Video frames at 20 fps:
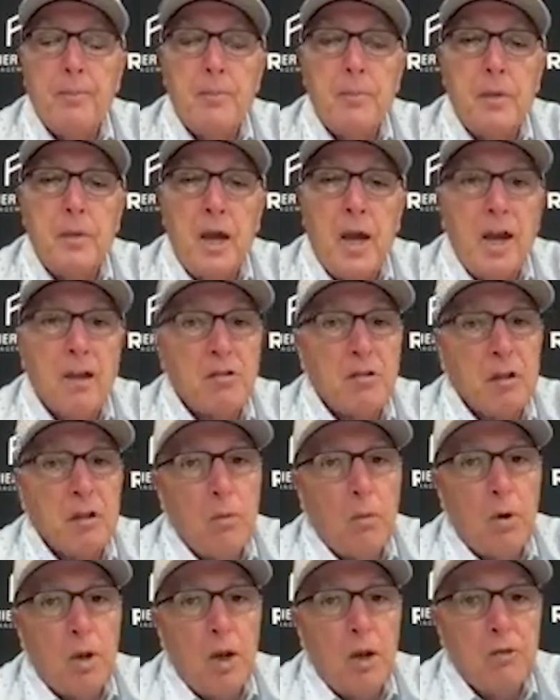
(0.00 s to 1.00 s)
Ashley,
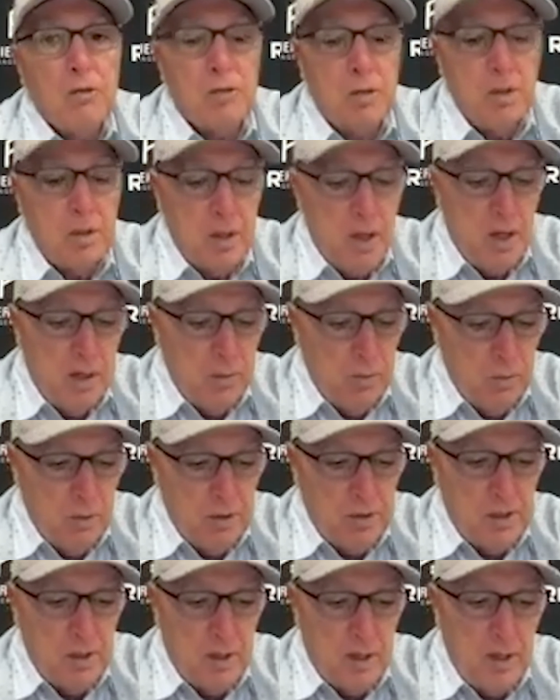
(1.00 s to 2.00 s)
what else today
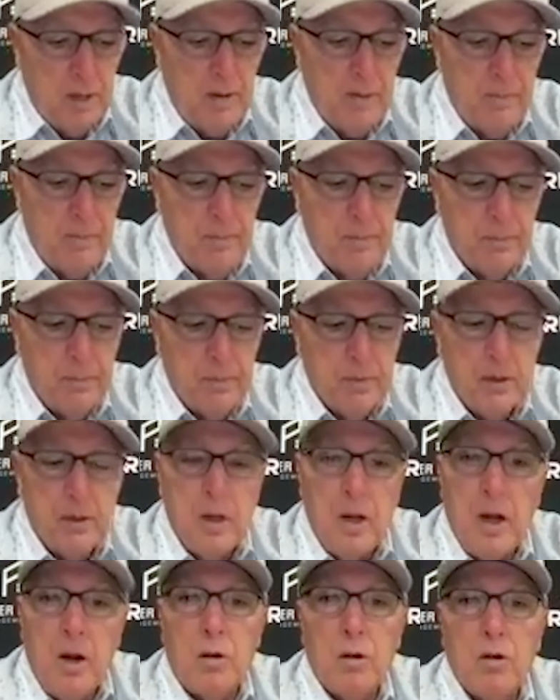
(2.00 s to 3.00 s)
with
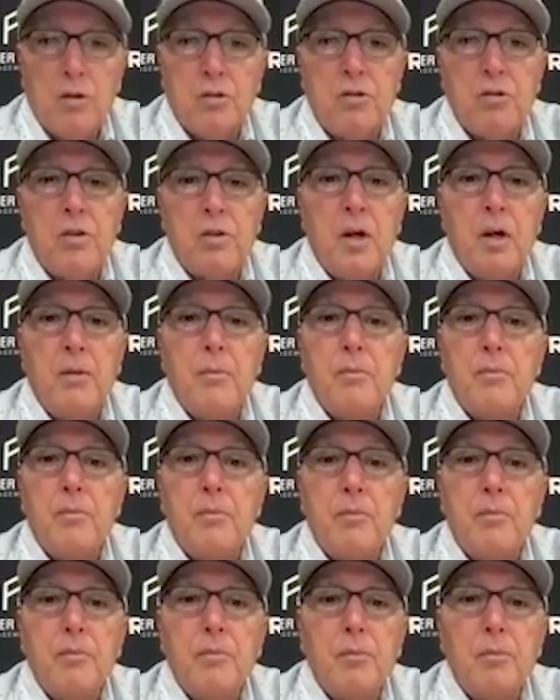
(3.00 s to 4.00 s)
Harris that
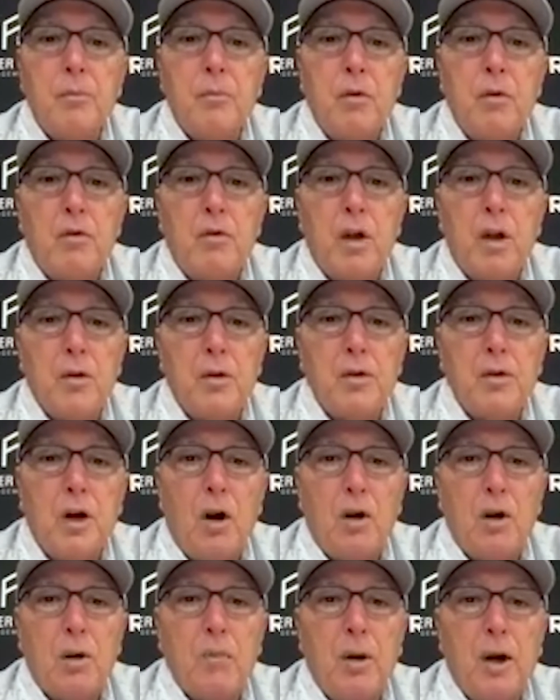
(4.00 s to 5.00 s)
we failed to
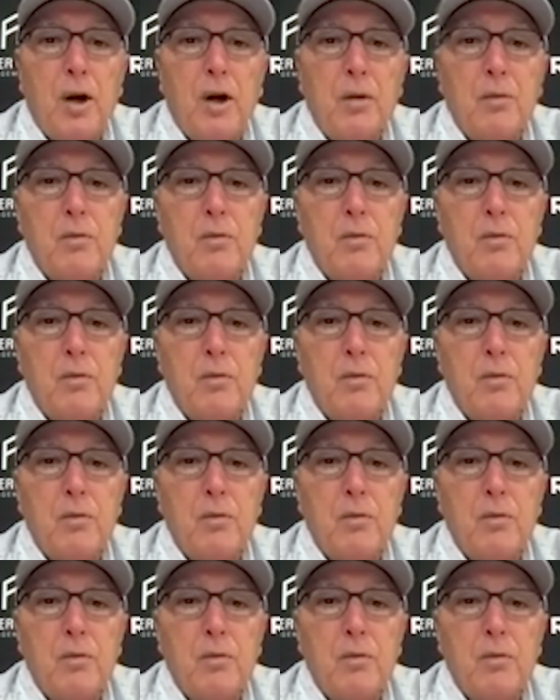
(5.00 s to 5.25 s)
talk about?